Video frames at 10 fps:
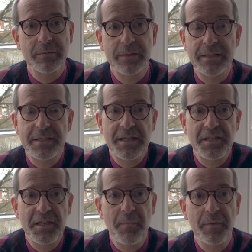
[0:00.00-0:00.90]
We see
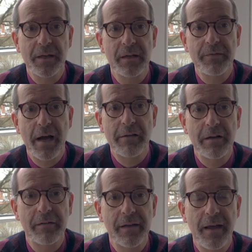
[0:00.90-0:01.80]
something of our
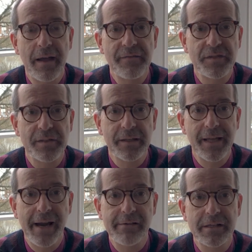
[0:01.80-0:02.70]
own lives in the
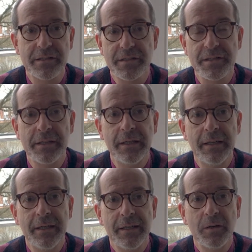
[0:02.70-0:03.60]
characters,
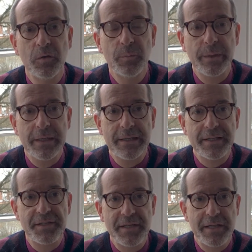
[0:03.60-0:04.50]
albeit
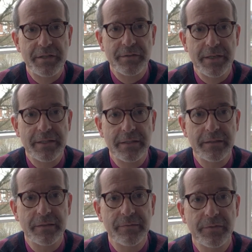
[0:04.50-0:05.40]

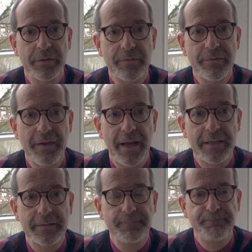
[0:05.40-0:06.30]
exaggerated for effect.